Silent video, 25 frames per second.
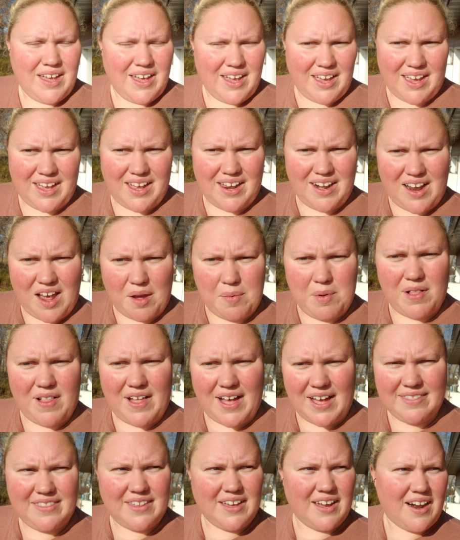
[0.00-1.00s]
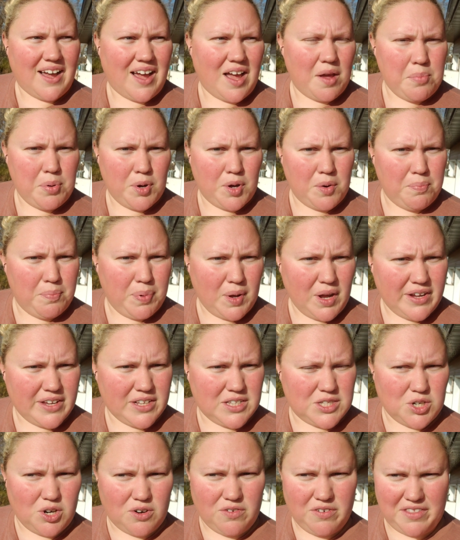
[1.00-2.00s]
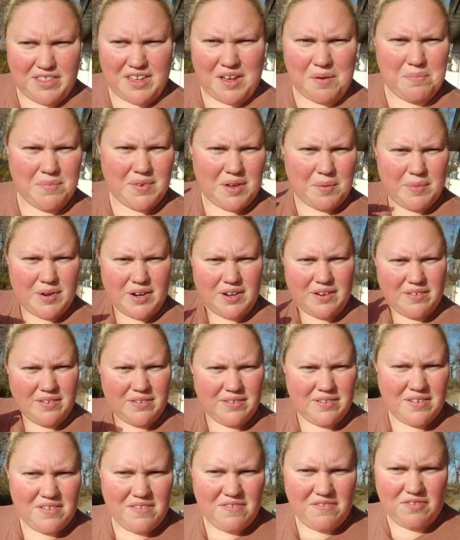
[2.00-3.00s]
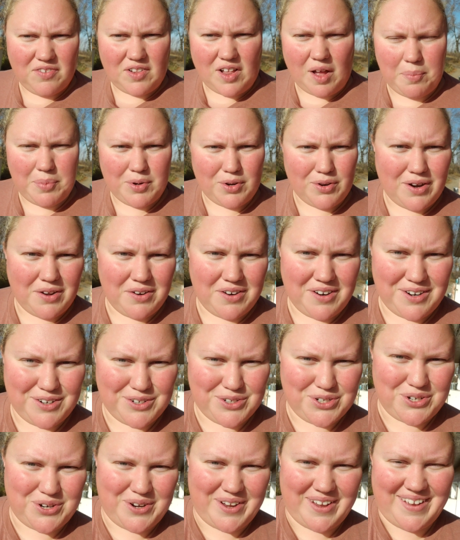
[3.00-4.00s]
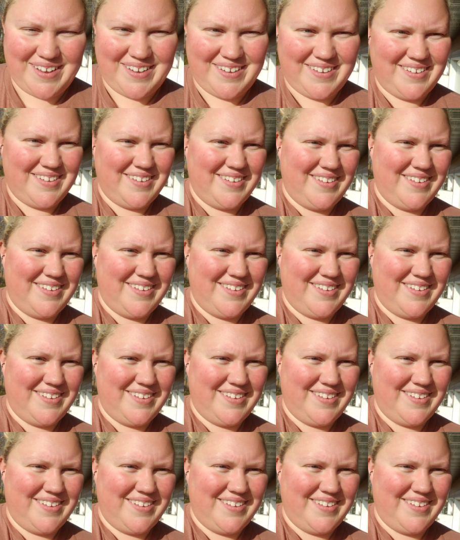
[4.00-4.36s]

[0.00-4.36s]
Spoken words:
I'm glad that I put buckets over them. I'm gonna flop it around and I'll show you.